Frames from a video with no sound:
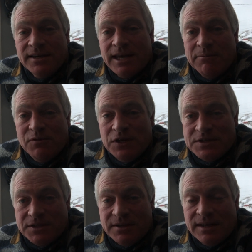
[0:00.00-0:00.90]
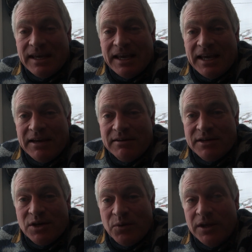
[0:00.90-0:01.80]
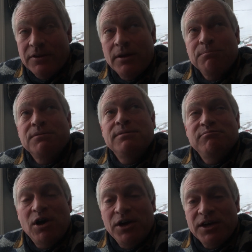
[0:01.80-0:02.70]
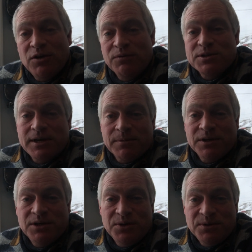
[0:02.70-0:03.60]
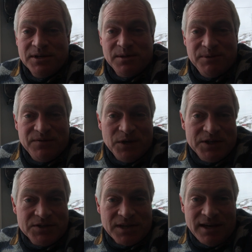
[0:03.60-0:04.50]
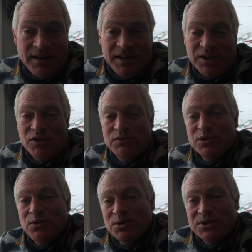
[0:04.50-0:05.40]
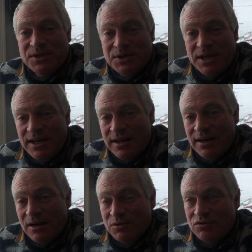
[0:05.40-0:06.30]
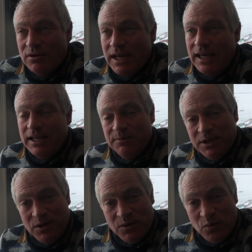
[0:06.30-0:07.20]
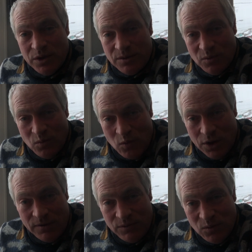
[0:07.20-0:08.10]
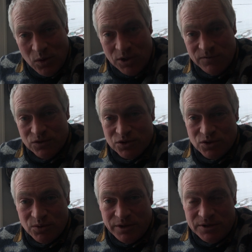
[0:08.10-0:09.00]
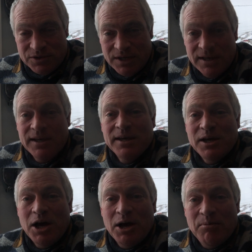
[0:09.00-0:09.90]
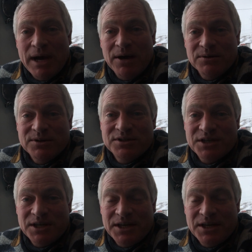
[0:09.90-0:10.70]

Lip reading: came to visit, and we ended up hiking over the top of the hill. We did a little bit of ice skating, and over the course of the day, Carl was regaling me with wonderful, wonderful stories about